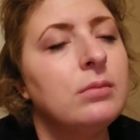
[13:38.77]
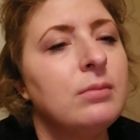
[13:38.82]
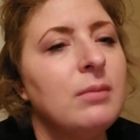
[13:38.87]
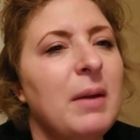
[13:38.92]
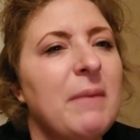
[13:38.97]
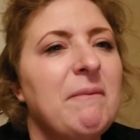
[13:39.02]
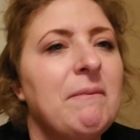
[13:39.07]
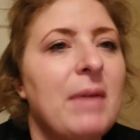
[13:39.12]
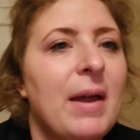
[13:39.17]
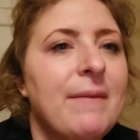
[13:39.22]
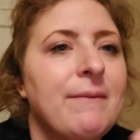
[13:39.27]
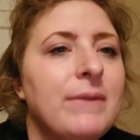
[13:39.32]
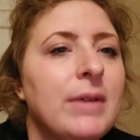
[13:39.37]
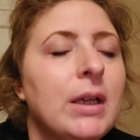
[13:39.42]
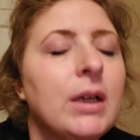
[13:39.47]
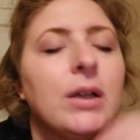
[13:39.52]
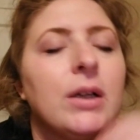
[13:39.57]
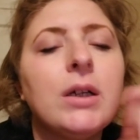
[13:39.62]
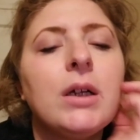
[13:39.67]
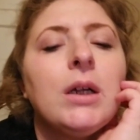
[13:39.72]
My fat
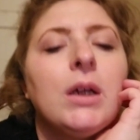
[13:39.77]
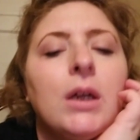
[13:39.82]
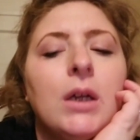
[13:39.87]
finger.